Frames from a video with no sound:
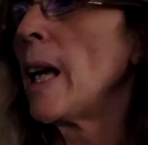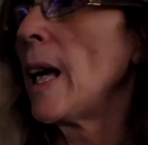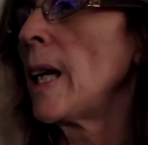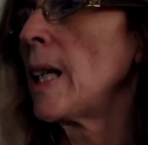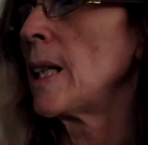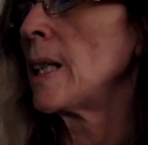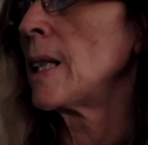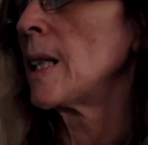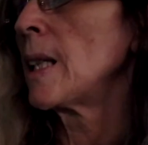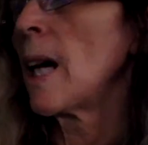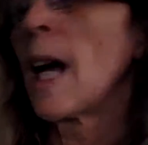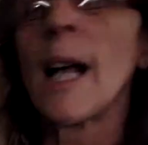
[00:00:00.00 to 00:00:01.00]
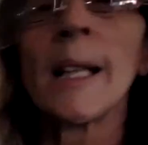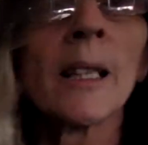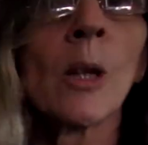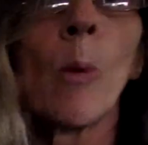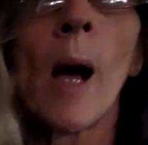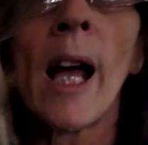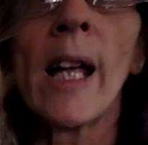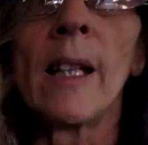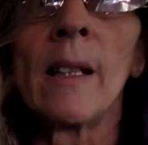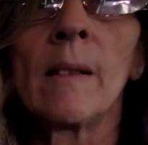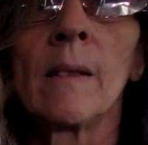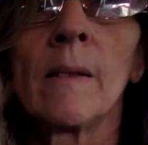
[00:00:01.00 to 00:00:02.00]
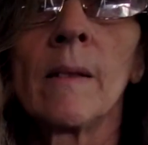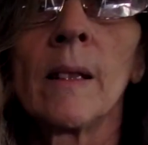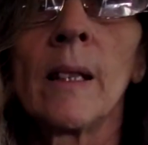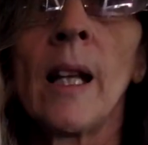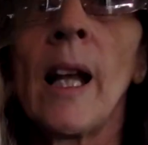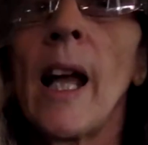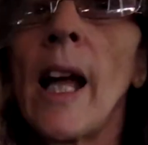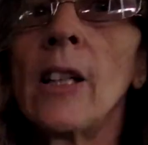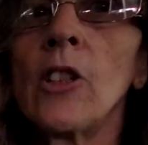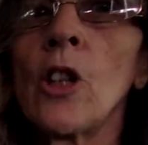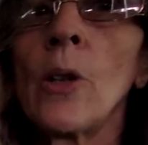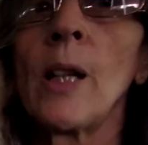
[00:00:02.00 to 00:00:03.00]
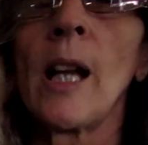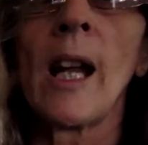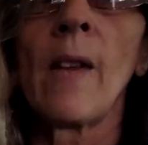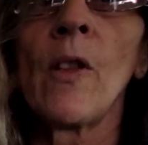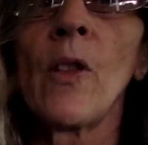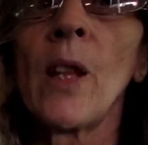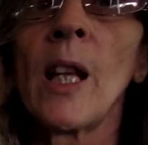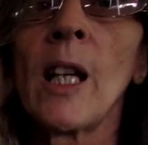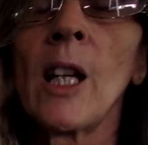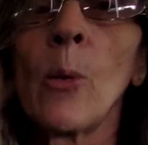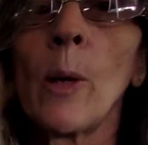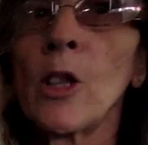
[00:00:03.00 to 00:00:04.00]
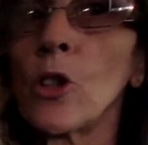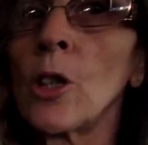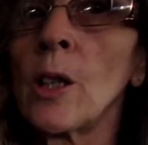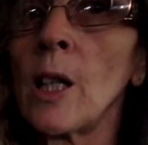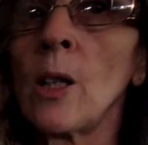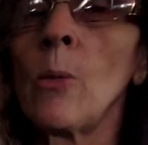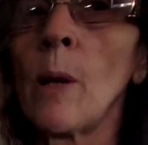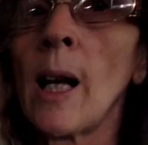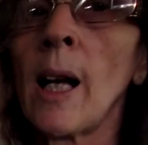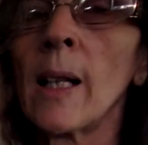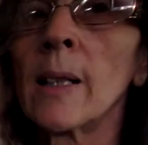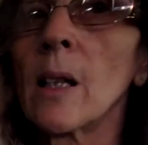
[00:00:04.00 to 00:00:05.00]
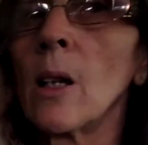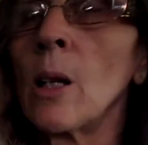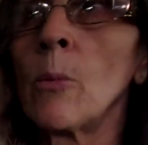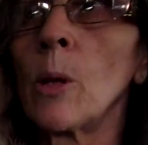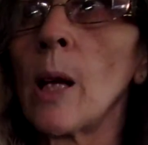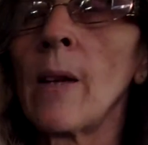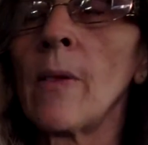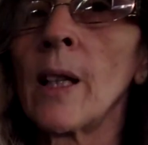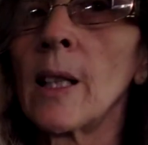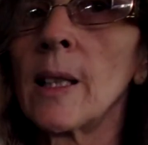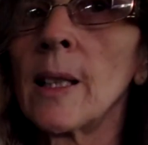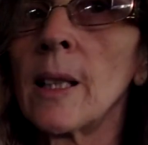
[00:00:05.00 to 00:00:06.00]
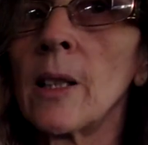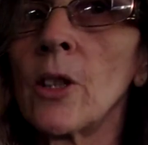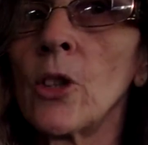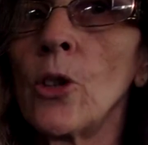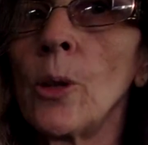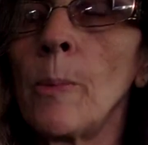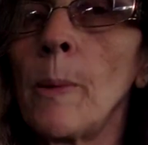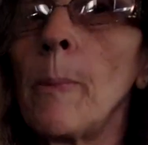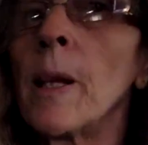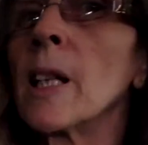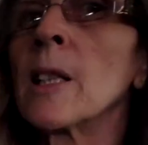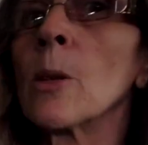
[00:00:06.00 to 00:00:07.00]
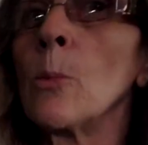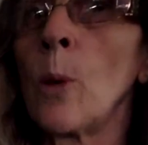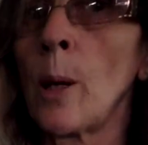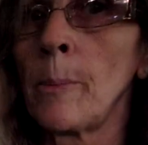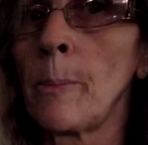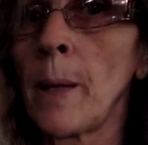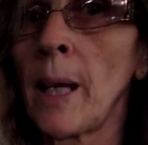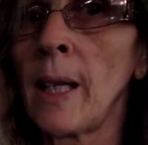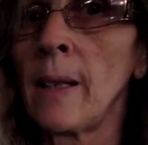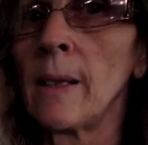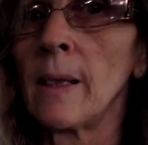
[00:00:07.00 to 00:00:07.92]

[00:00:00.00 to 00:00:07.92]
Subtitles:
And ask away. And don't ever think any question that you ask I will ever consider stupid, because it won't be.